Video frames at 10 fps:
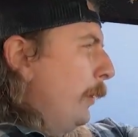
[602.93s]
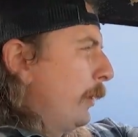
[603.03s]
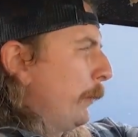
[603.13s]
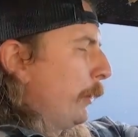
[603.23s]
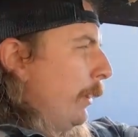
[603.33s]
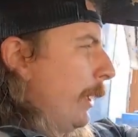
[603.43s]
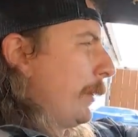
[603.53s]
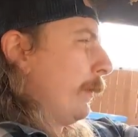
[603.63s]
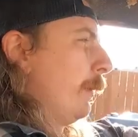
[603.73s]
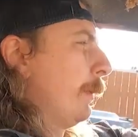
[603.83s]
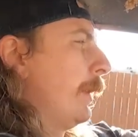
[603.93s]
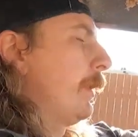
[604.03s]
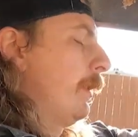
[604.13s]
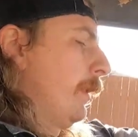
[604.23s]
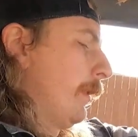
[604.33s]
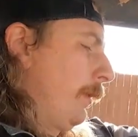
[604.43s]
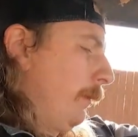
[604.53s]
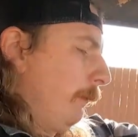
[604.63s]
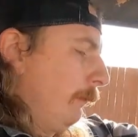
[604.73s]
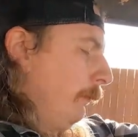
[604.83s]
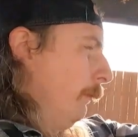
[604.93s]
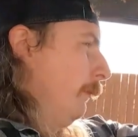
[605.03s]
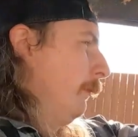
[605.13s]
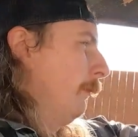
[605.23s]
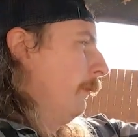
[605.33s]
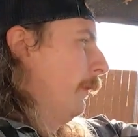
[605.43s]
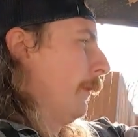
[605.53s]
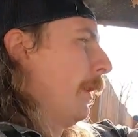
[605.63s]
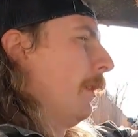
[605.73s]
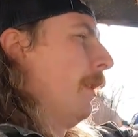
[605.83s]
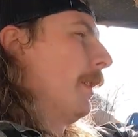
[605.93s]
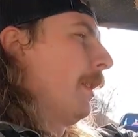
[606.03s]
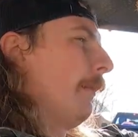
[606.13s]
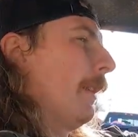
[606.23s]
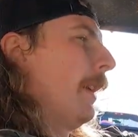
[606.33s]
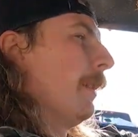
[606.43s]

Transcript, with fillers: Which I'm sure it has oil pressure, because we've run it long enough and